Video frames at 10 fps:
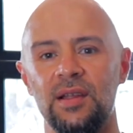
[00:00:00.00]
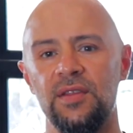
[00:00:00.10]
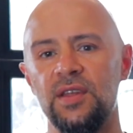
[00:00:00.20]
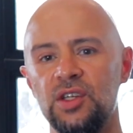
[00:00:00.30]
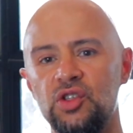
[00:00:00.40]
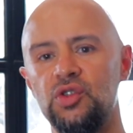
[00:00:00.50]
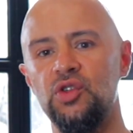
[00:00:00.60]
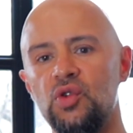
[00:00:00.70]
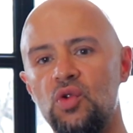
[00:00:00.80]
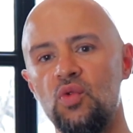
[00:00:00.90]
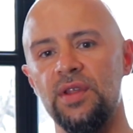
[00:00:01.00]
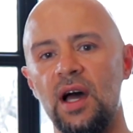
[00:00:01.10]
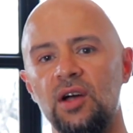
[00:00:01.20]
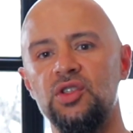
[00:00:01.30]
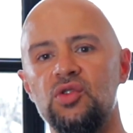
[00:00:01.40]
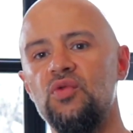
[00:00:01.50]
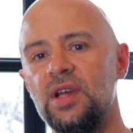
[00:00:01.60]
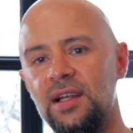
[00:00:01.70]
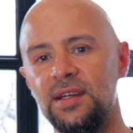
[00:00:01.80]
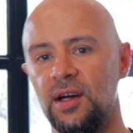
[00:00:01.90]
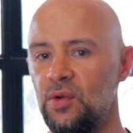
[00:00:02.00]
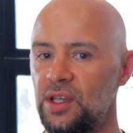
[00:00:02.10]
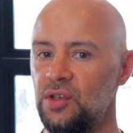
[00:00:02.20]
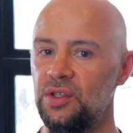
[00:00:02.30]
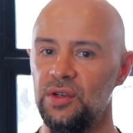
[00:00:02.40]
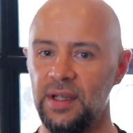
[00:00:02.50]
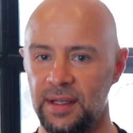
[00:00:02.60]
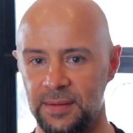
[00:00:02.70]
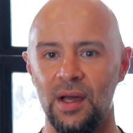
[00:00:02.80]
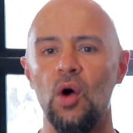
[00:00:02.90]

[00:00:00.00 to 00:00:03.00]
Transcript: The things you do without you really knowing you're doing.